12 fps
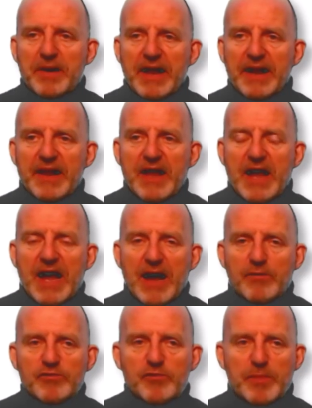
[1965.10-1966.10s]
plan.
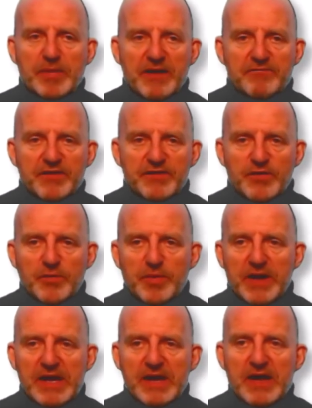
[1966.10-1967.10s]
How would we plan for
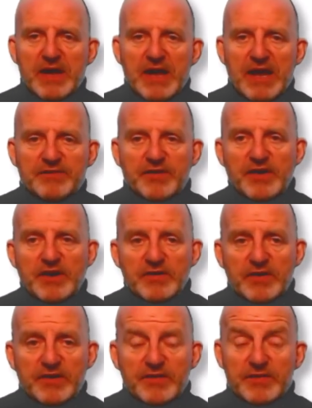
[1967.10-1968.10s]
2B? It's going to
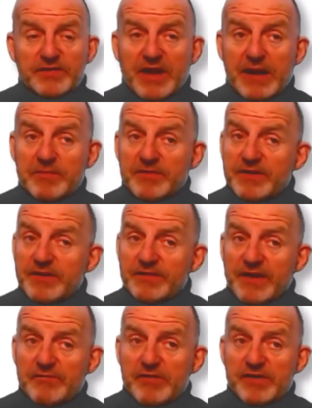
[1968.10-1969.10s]
look the same as it
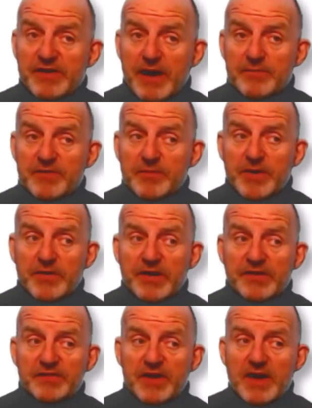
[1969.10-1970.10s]
does every time, to be
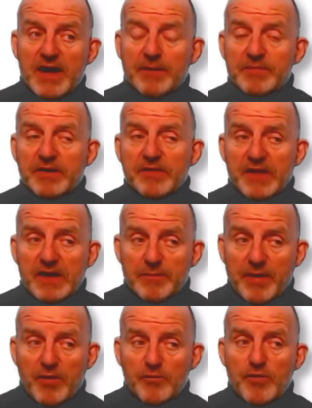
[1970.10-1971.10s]
honest. I'm going to think
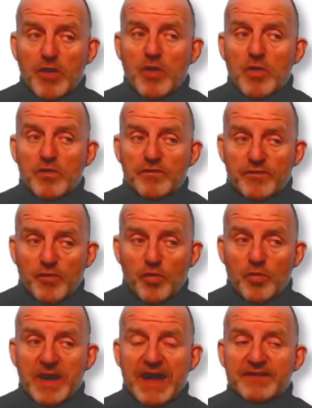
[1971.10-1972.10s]
about role,
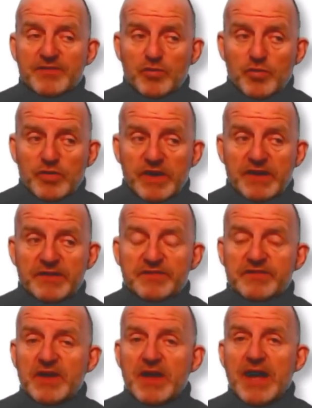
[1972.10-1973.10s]
format,
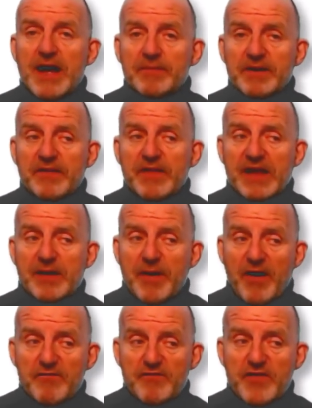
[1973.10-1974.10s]
audience. I'm going to think
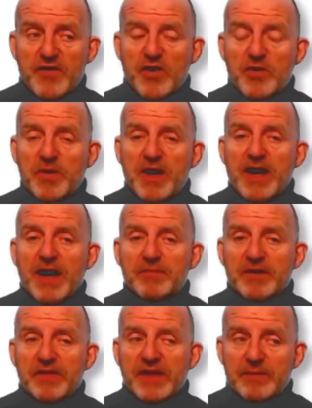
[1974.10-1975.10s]
about verb. I'm
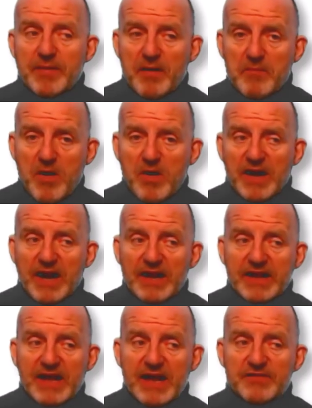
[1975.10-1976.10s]
going to think about mark
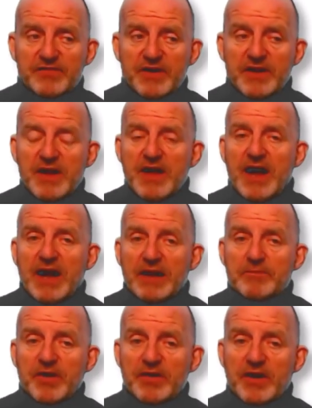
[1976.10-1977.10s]
allocation. And
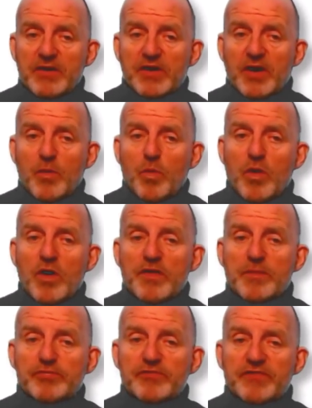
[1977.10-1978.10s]
I'm going to look at what are
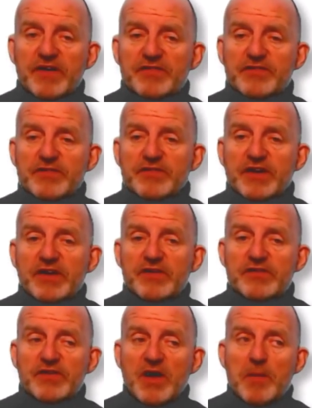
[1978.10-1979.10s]
the professional
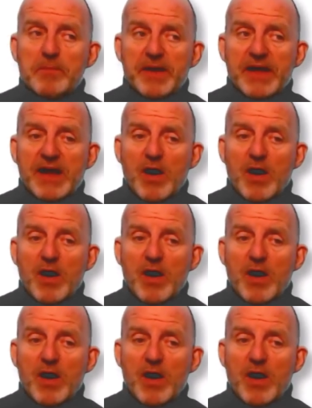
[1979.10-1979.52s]
skills being